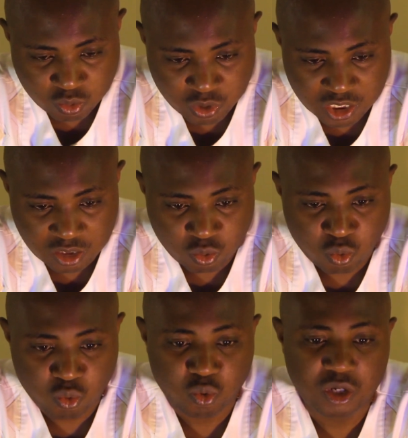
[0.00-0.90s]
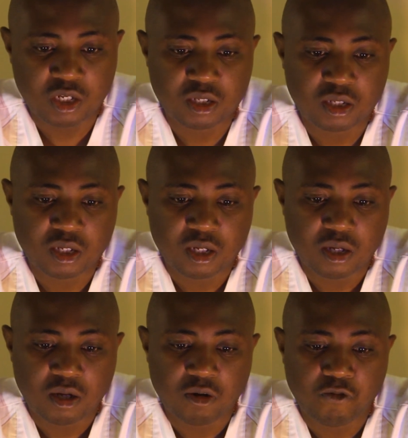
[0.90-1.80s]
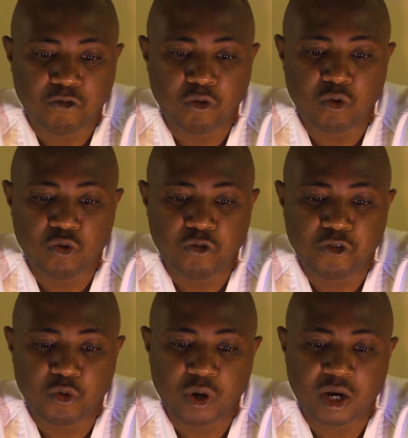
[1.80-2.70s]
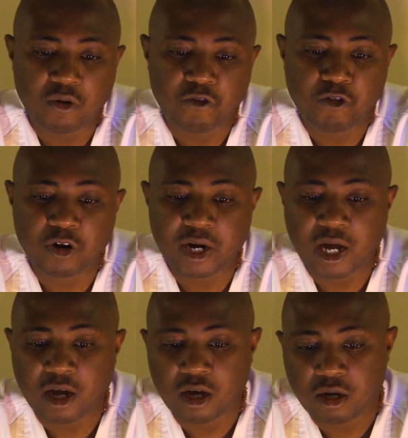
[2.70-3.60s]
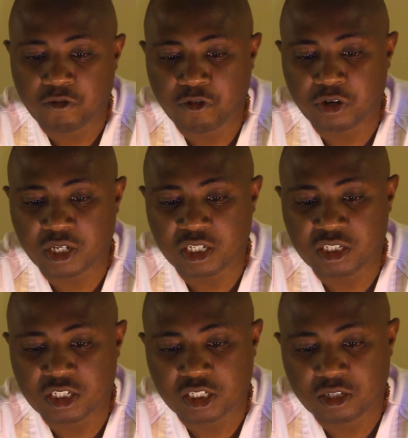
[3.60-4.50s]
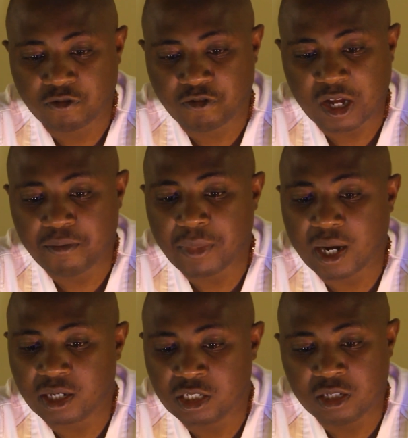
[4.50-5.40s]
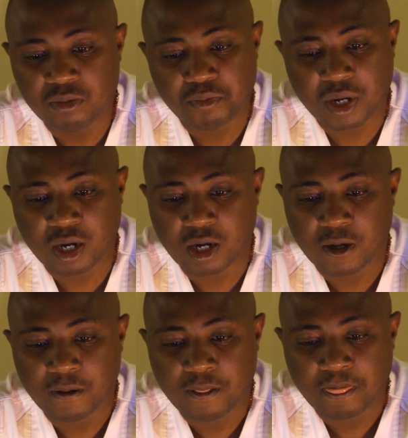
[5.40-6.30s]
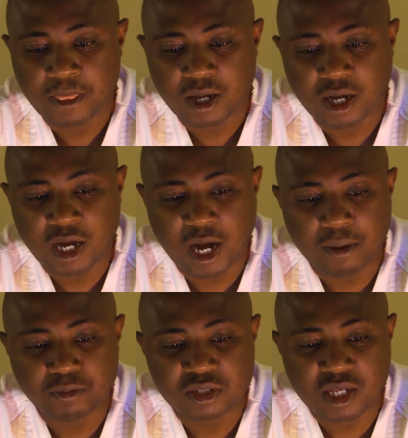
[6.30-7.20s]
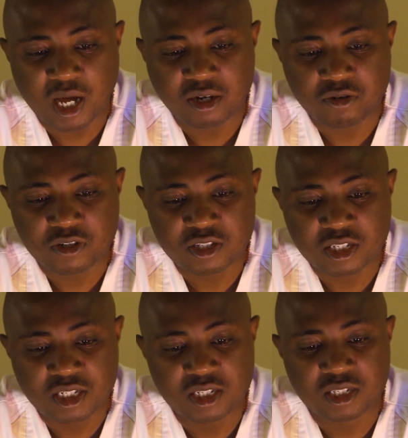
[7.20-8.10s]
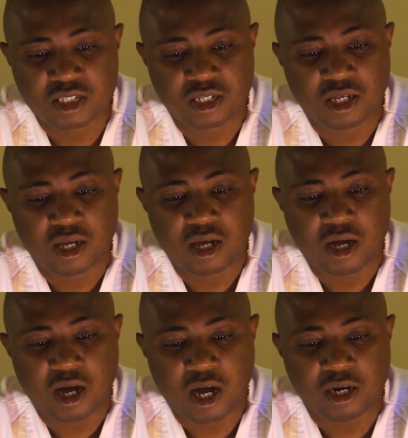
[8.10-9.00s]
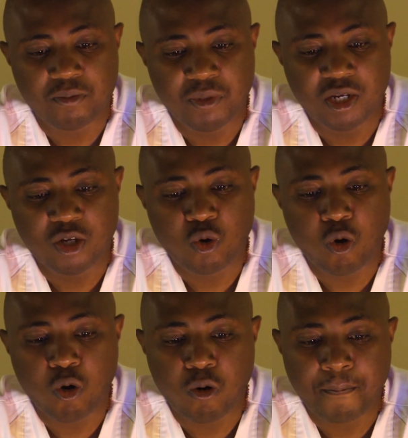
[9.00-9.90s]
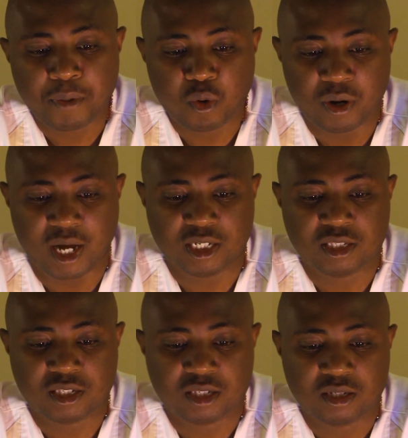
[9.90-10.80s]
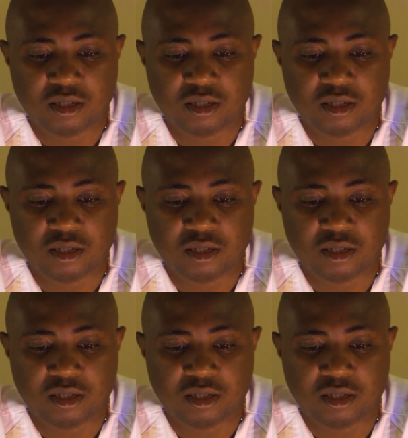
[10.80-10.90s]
which include food, fuel, fodder, forage, fiber, timber, gums and resins, and medical products.